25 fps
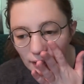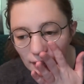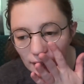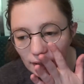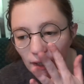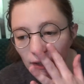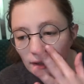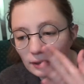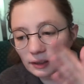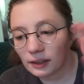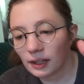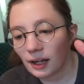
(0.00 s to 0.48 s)
The
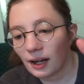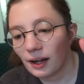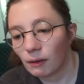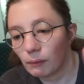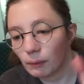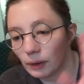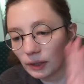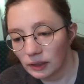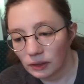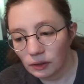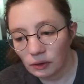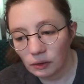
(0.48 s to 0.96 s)
other day I
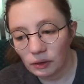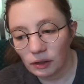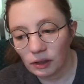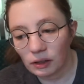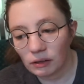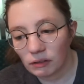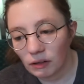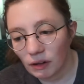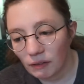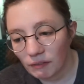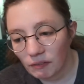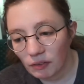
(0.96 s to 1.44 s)
went to the
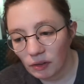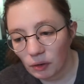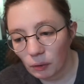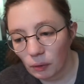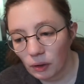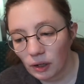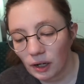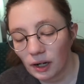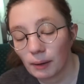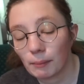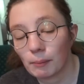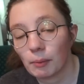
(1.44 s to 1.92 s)
thrift store
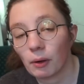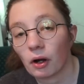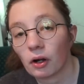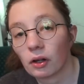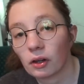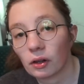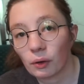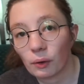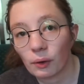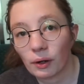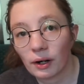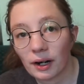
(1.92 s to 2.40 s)
and a
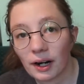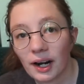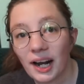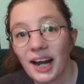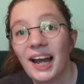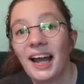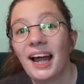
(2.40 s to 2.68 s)
bookstore